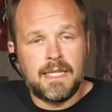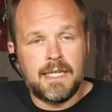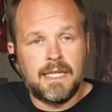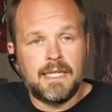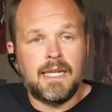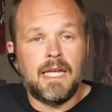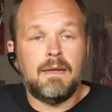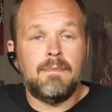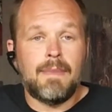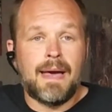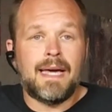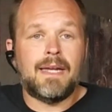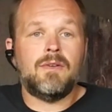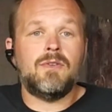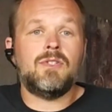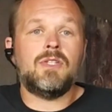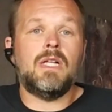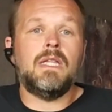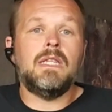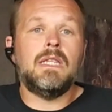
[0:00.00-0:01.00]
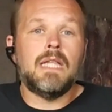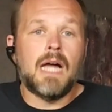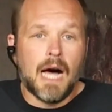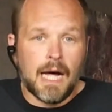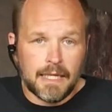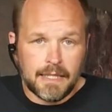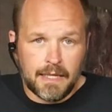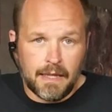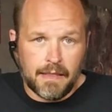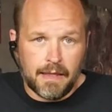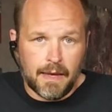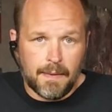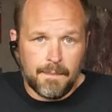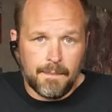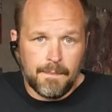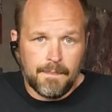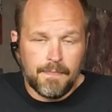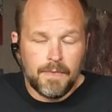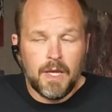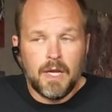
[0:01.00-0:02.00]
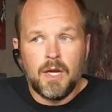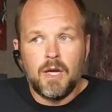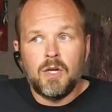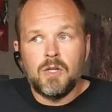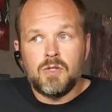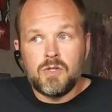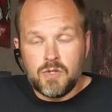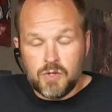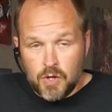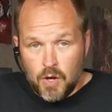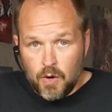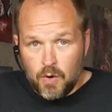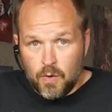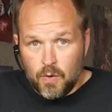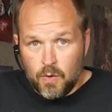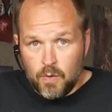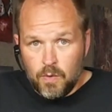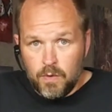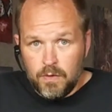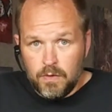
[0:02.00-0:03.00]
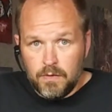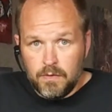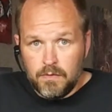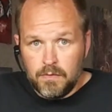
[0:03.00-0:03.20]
in and matters a lot to them. So